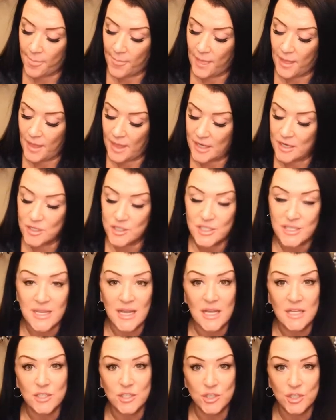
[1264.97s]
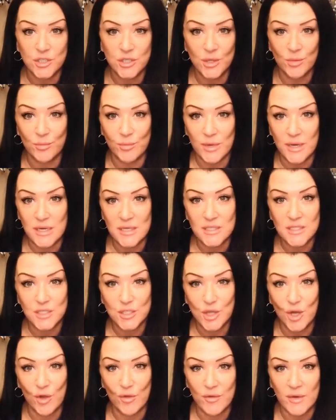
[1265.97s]
energy Cancer should embrace
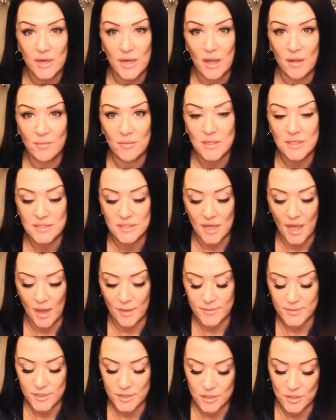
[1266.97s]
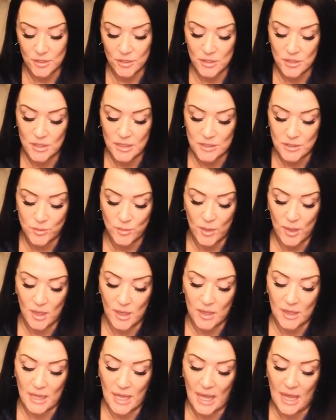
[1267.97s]
to overcome this obstacle, as
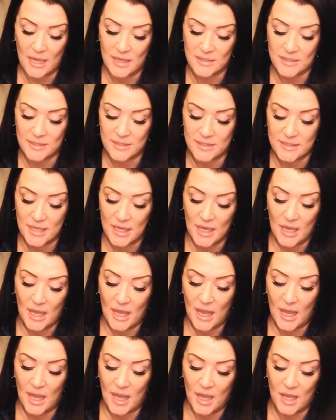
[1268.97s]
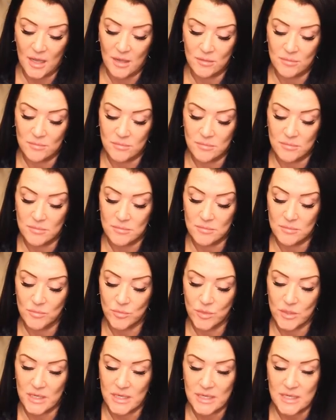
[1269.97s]
well as we're
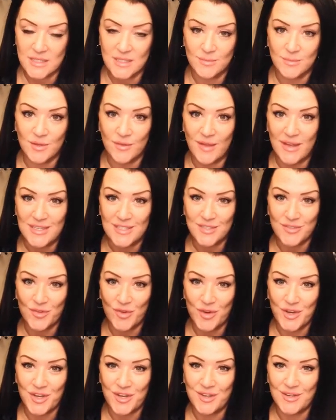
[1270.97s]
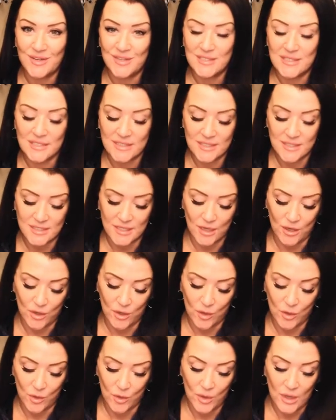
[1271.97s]
going to get some advice for you.
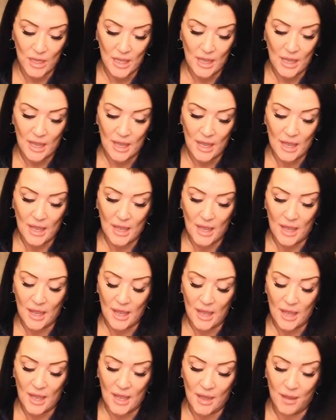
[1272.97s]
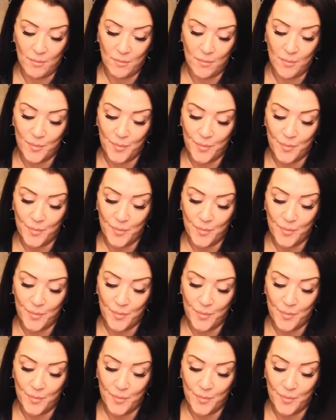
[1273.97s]
So, and